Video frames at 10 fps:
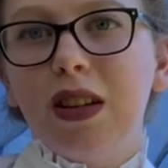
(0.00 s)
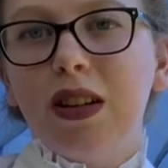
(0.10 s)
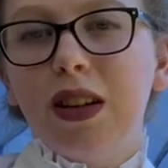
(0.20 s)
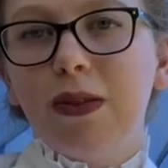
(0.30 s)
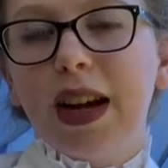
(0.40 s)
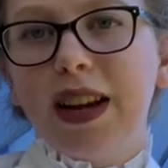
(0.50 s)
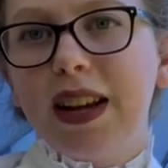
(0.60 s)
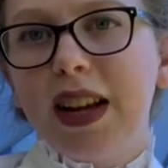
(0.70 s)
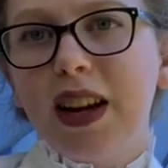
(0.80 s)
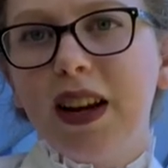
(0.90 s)

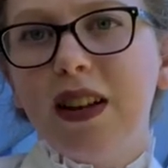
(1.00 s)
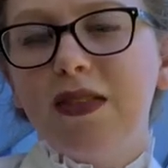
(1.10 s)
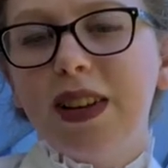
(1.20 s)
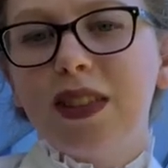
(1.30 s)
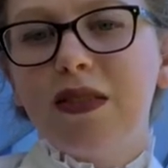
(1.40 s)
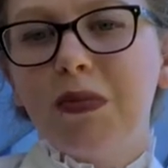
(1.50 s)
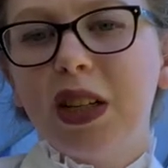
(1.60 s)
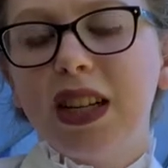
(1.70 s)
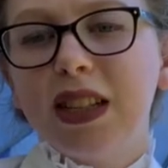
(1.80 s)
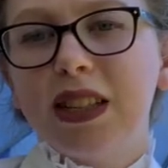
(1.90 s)
eradicating invasive
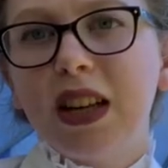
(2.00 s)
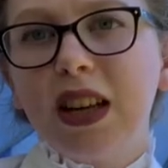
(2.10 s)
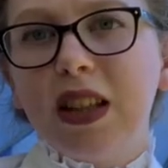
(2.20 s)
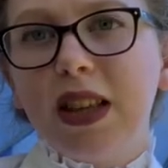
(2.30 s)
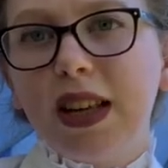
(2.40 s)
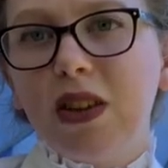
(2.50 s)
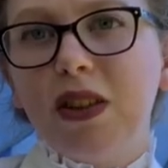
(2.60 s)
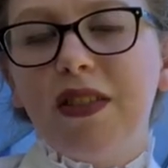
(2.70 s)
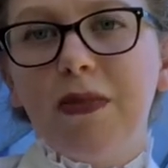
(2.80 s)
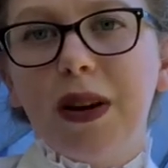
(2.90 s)
plants that could
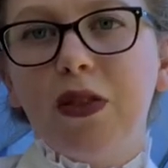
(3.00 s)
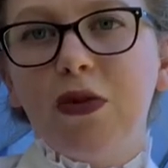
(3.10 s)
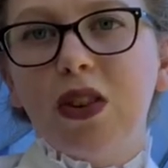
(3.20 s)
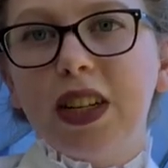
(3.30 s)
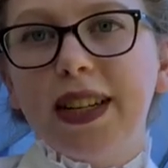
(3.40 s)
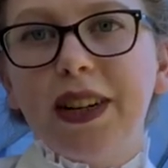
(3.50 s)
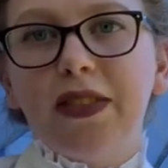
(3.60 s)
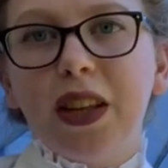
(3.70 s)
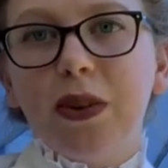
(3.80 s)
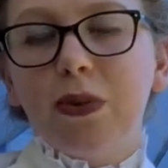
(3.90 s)
have been avoided if
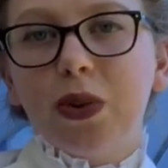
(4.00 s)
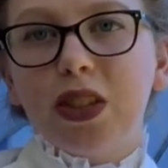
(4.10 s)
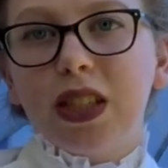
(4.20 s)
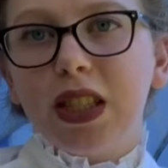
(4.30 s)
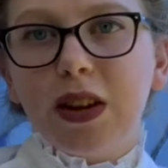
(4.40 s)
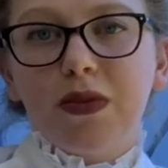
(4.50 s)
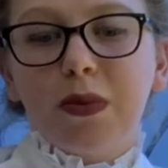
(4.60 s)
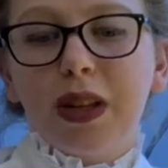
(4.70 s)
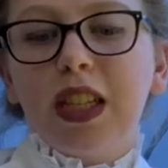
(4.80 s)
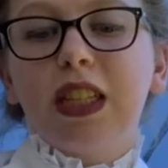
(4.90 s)
they were just never
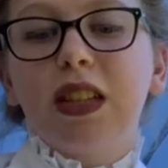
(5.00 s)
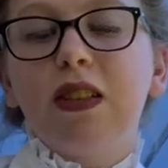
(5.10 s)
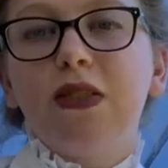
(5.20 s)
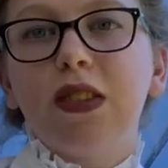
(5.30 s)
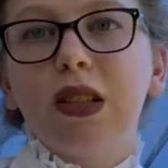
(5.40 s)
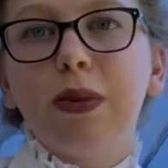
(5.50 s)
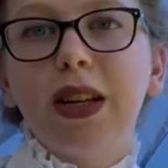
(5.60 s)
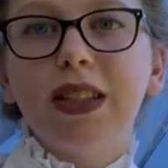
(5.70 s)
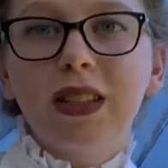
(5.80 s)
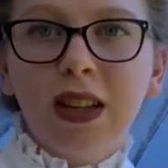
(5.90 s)
planted in the first
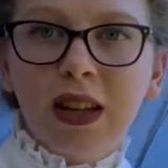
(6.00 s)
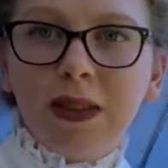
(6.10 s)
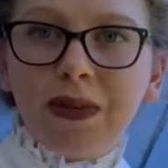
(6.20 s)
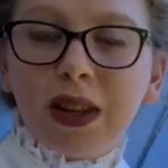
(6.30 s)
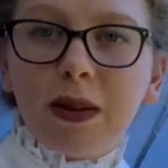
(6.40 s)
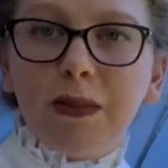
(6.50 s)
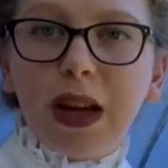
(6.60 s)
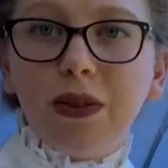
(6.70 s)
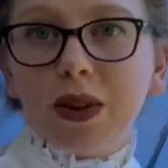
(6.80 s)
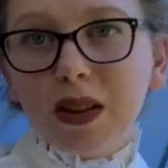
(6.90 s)
place.
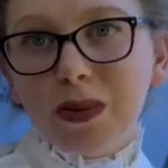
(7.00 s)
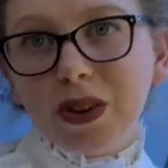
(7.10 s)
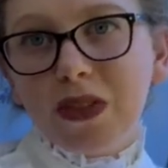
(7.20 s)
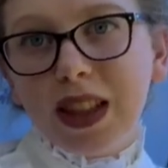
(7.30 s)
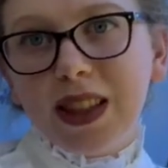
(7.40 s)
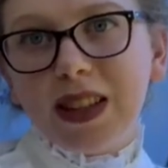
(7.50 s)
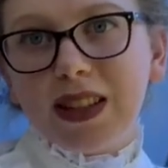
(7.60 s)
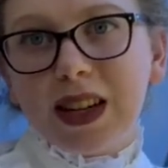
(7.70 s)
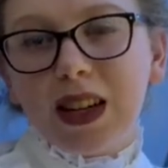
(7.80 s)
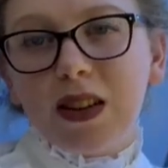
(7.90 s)
But one of the more fun things
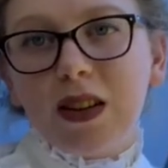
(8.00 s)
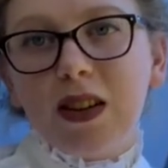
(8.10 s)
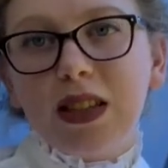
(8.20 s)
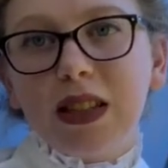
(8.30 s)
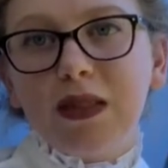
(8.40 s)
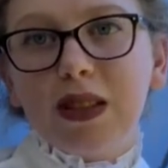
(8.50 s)
that I learned was